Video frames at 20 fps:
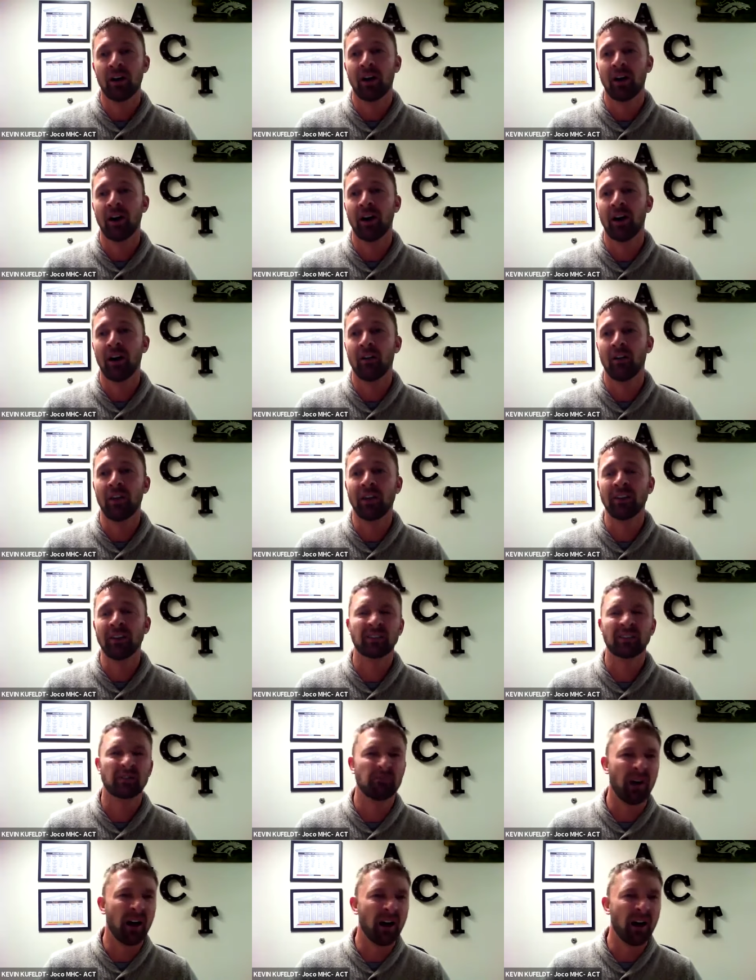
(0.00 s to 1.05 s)
Uh, they
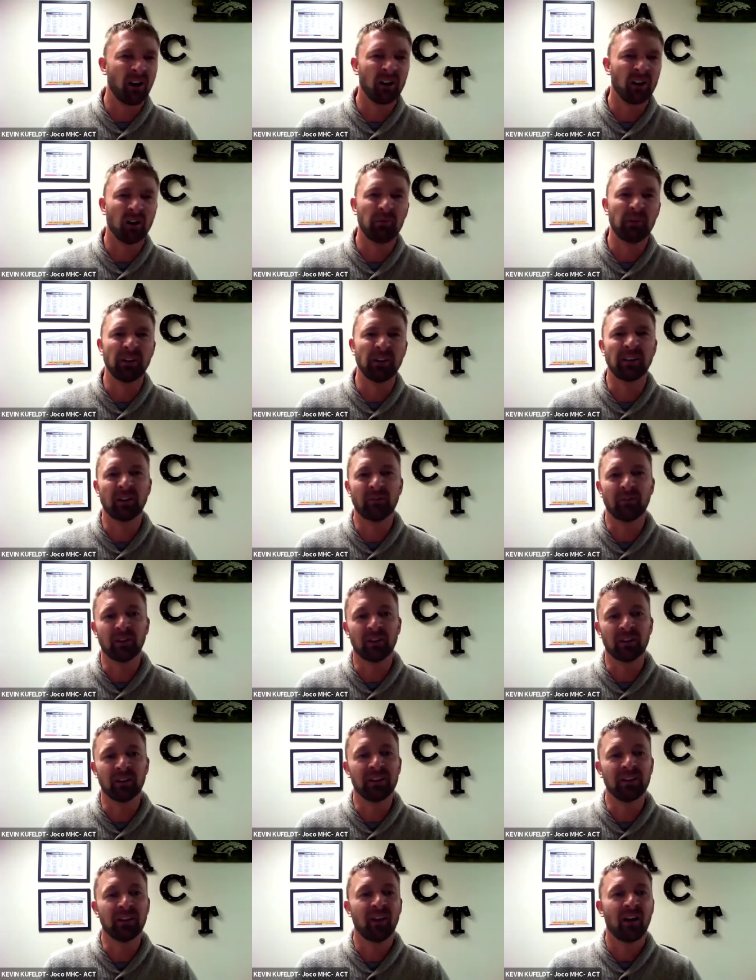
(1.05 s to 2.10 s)
smell a bit
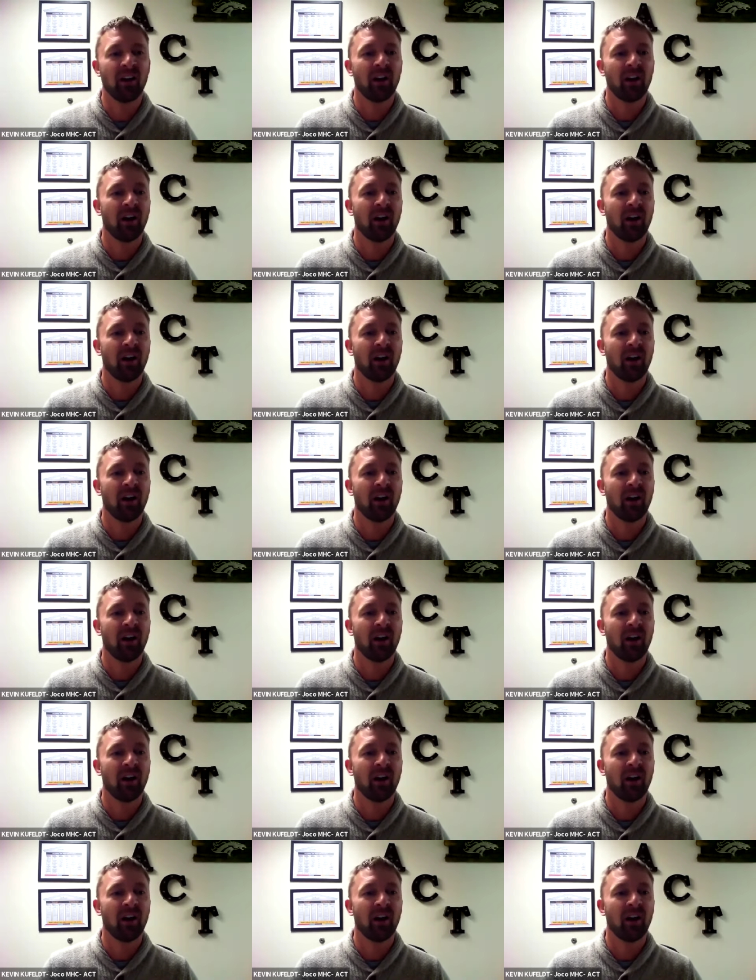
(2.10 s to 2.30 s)
differently.